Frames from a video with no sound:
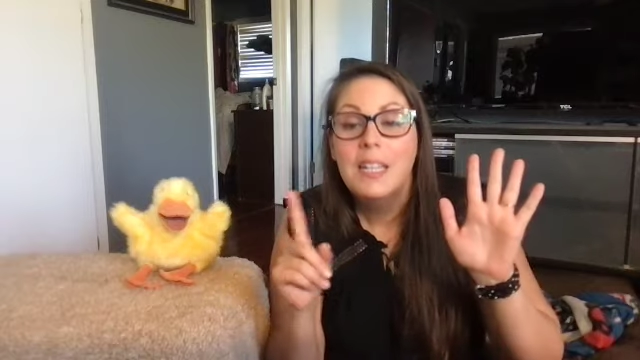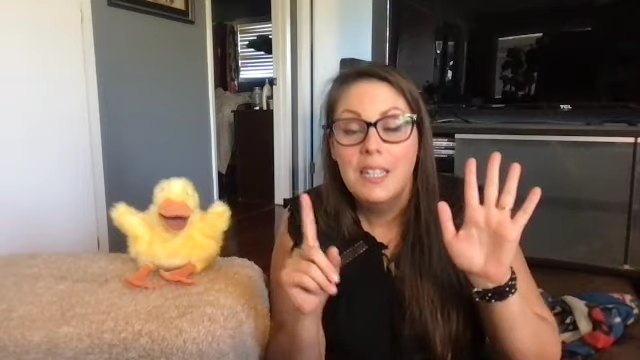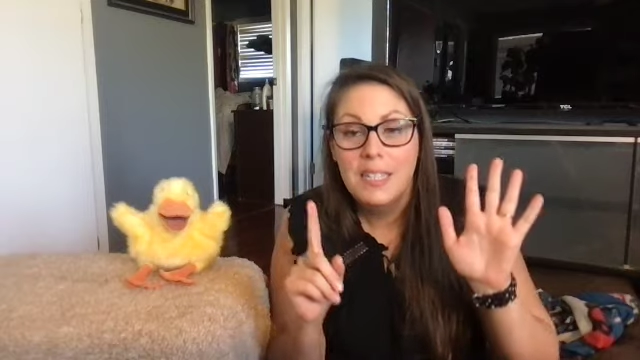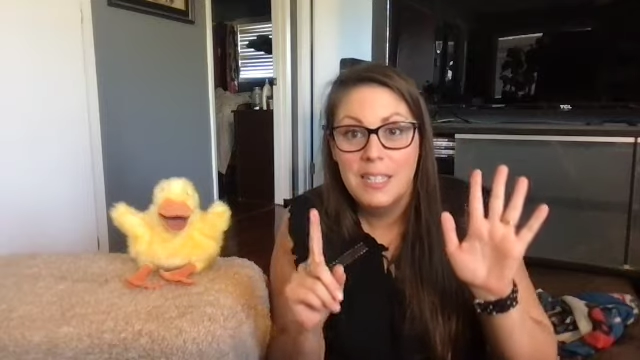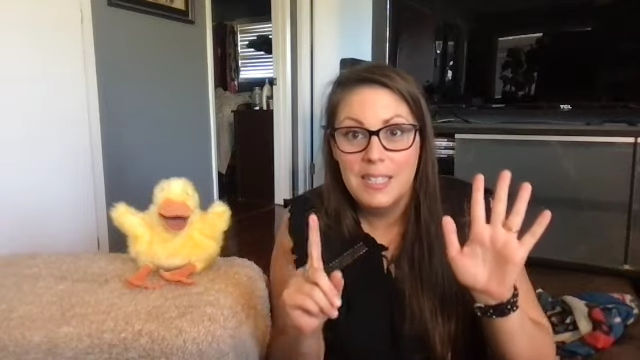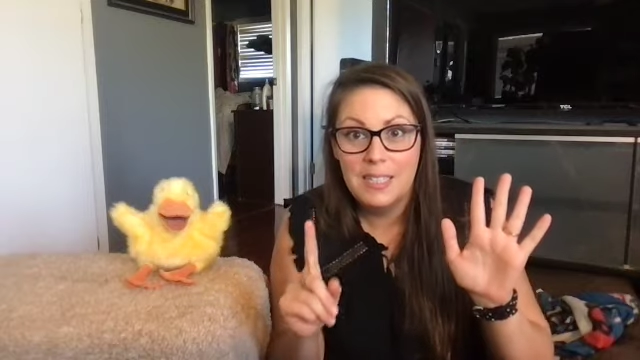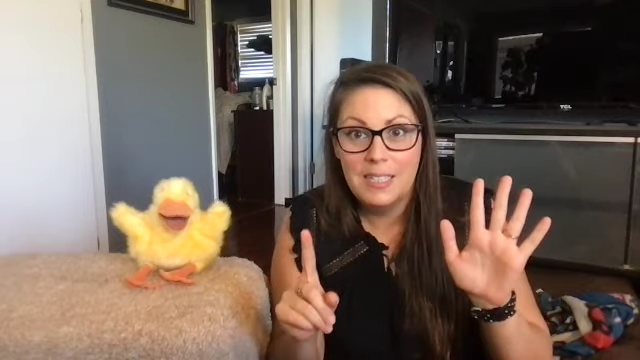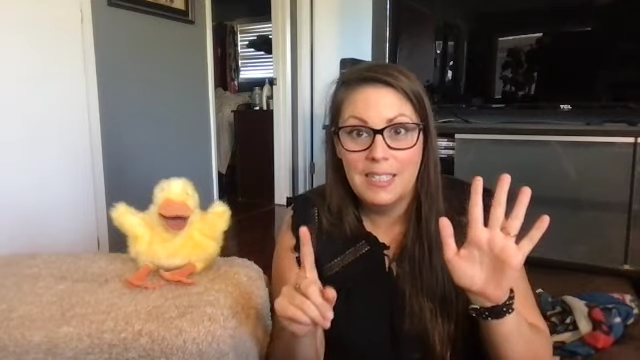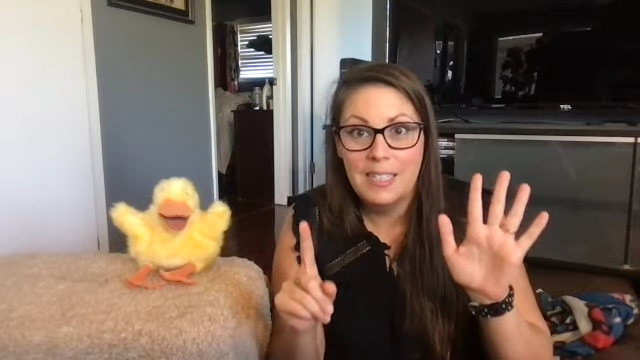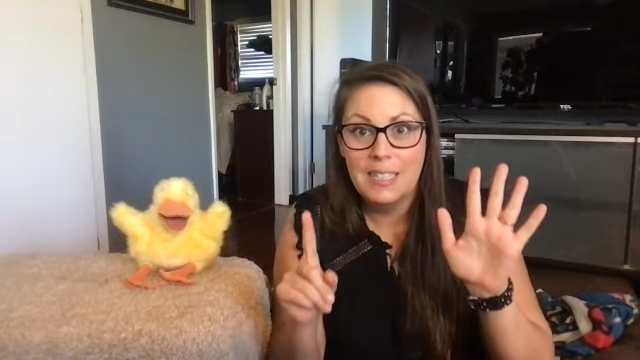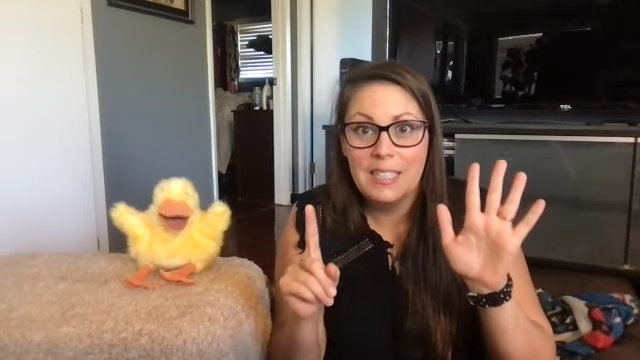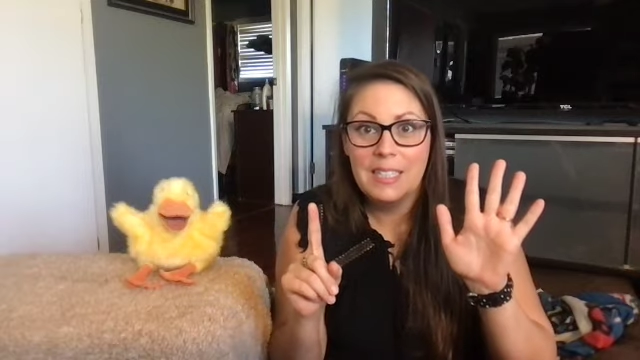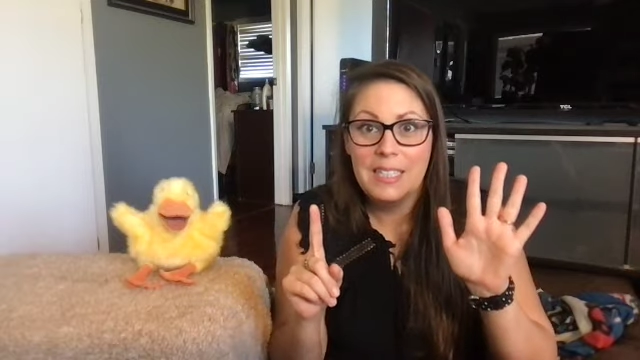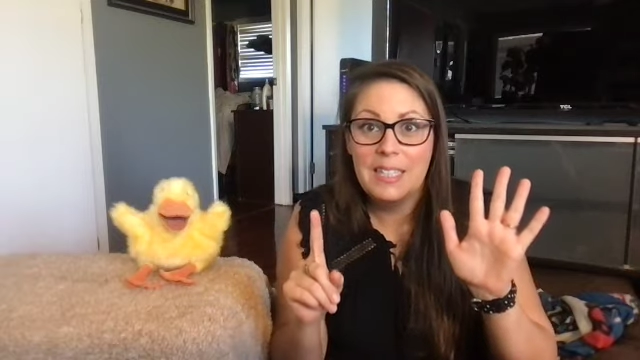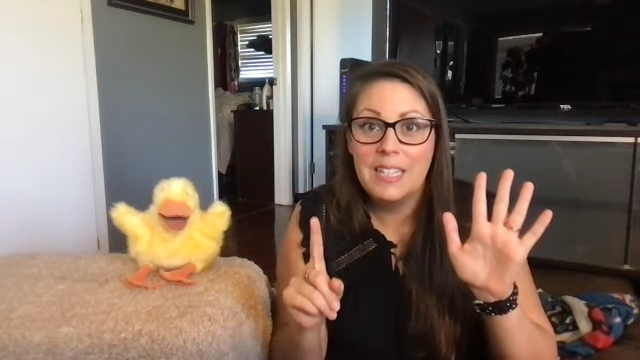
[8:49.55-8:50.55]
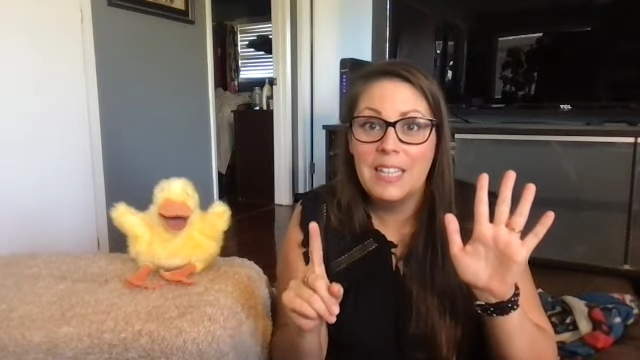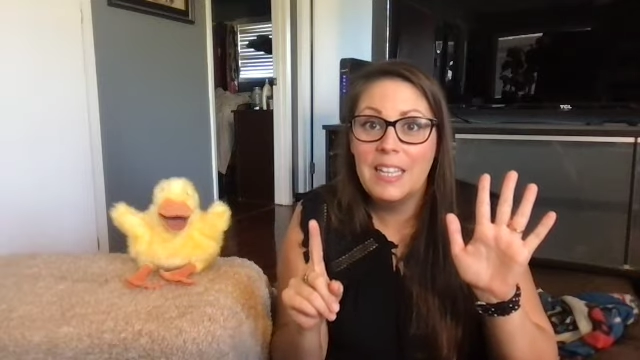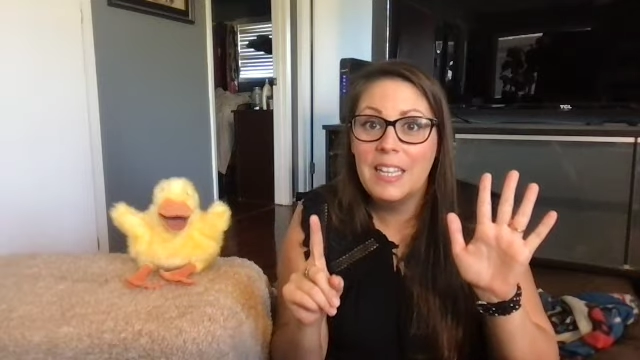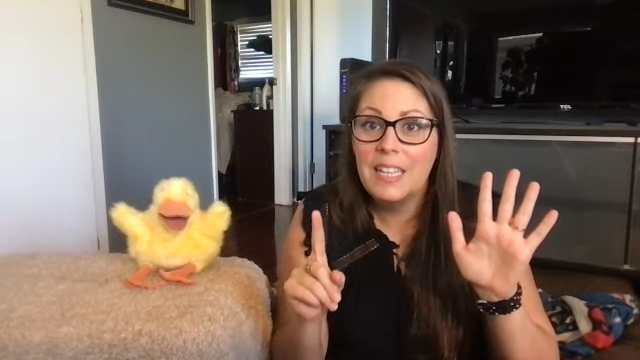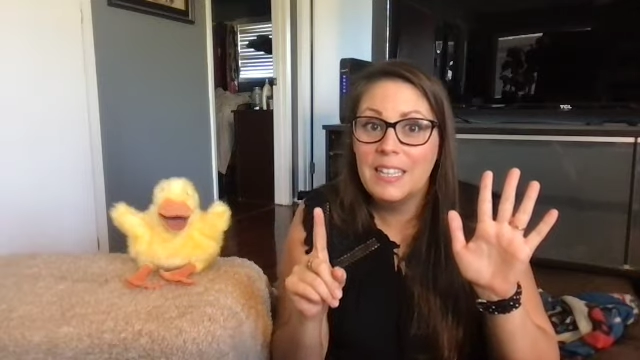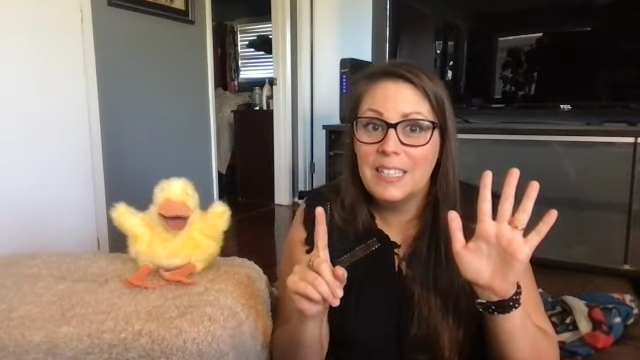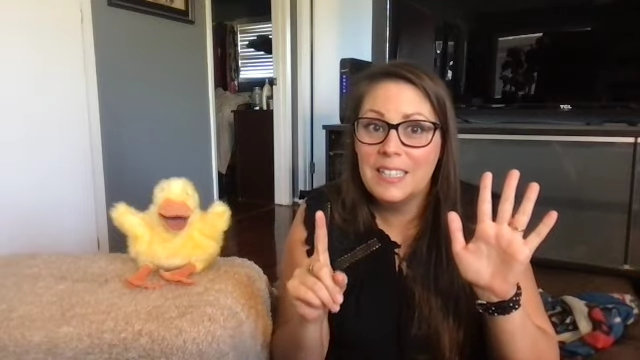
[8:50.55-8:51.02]
Six
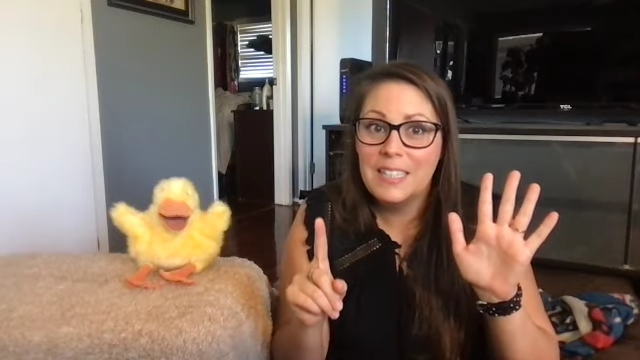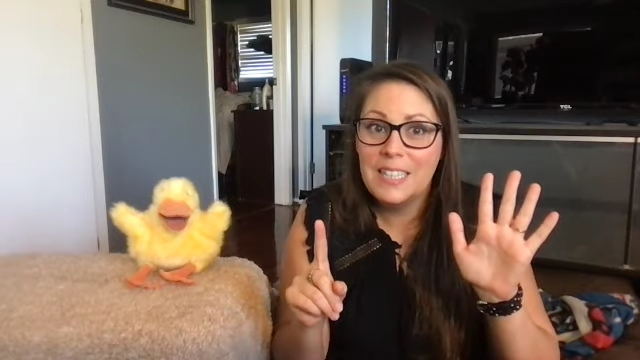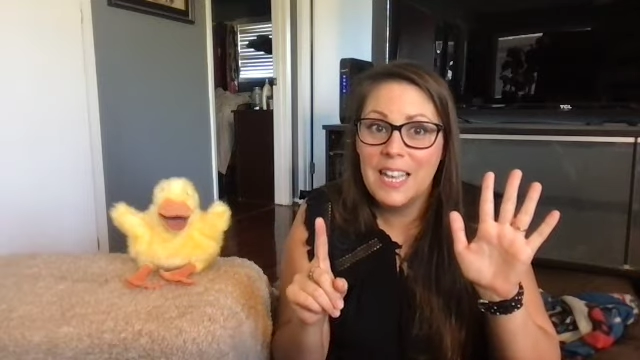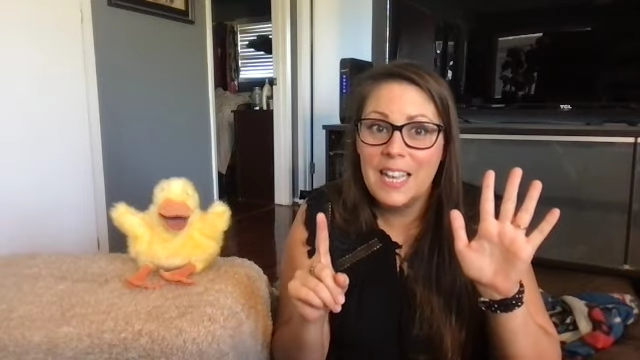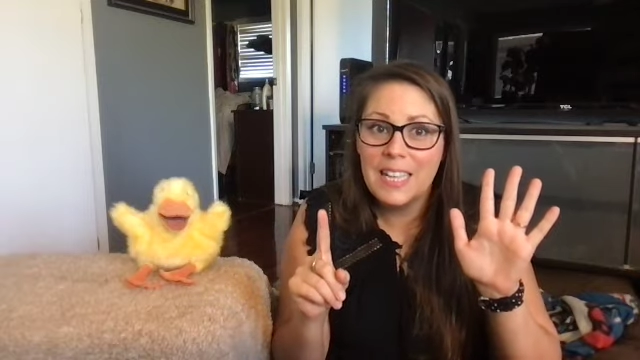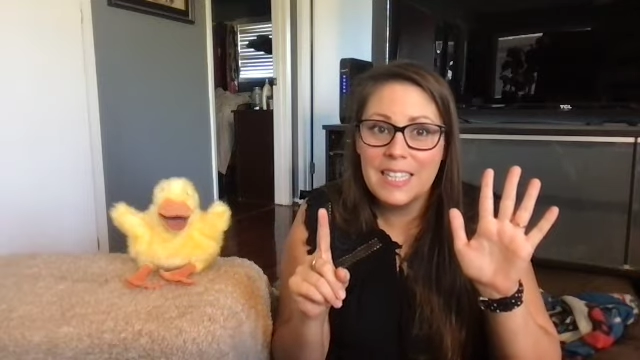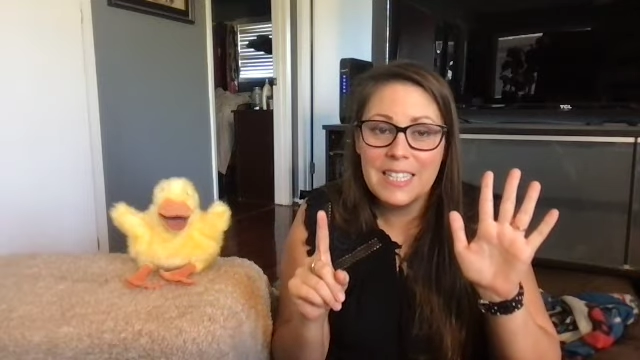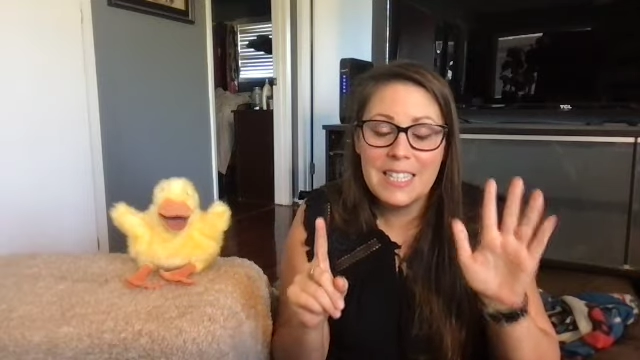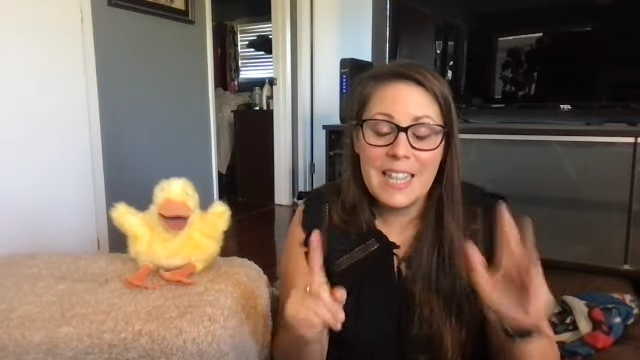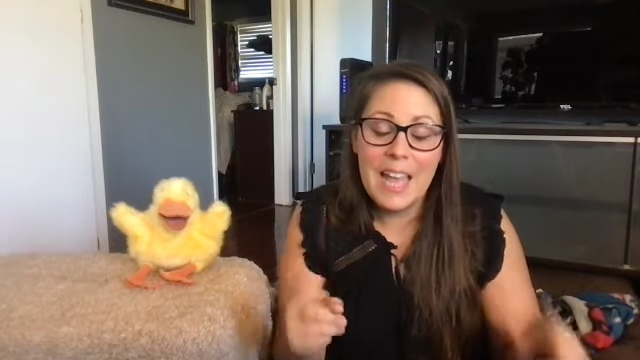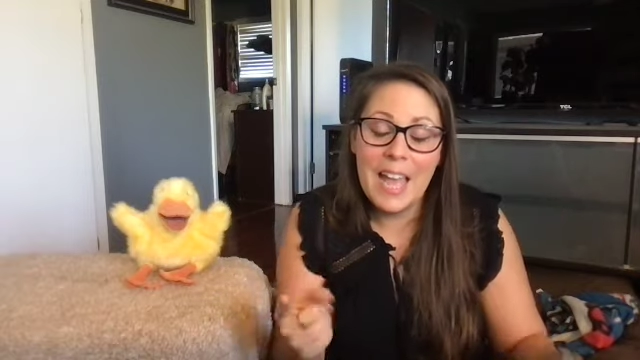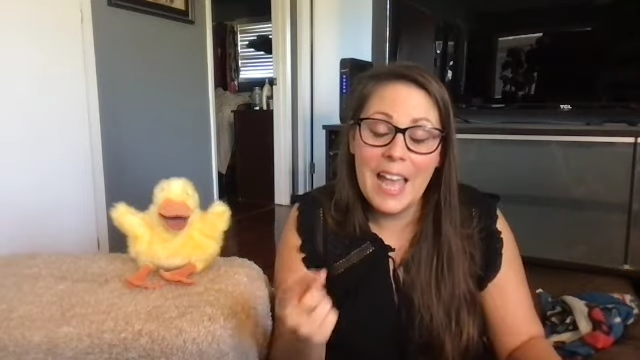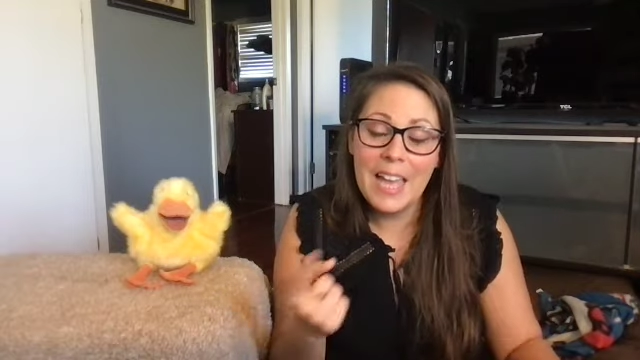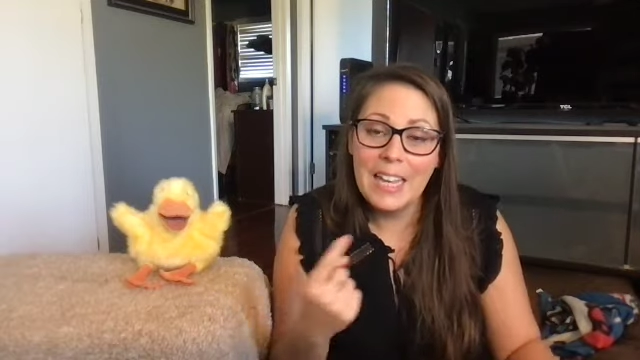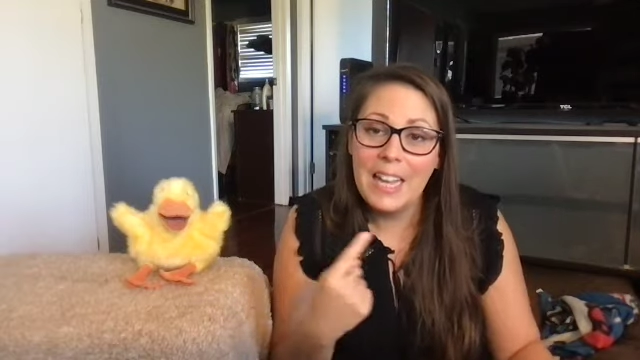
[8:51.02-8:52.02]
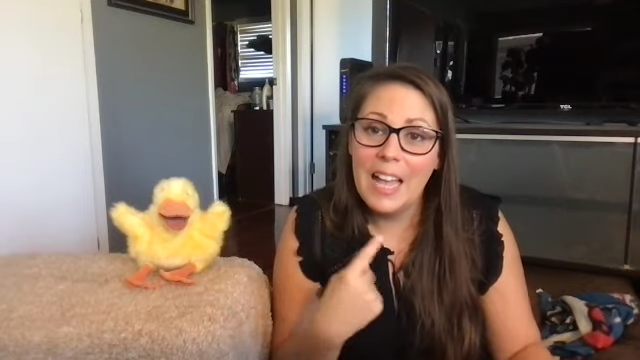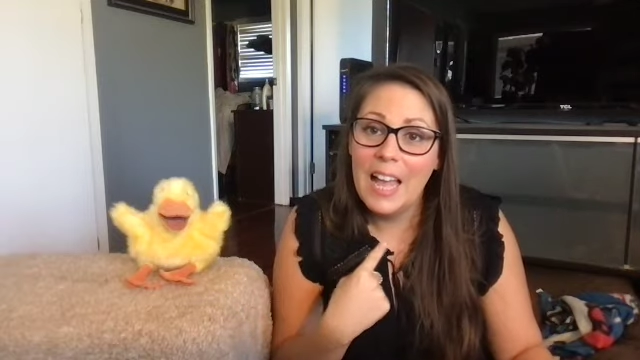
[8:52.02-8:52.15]
little ducks that